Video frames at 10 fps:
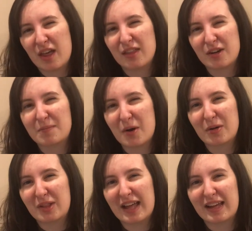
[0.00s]
They're
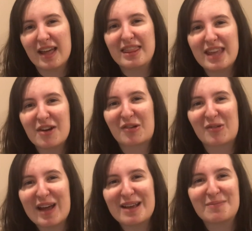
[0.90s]
both like, they're
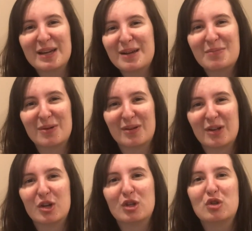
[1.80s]
great people
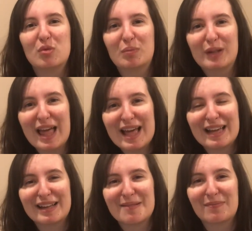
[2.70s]
to
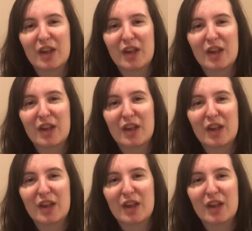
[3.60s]
play.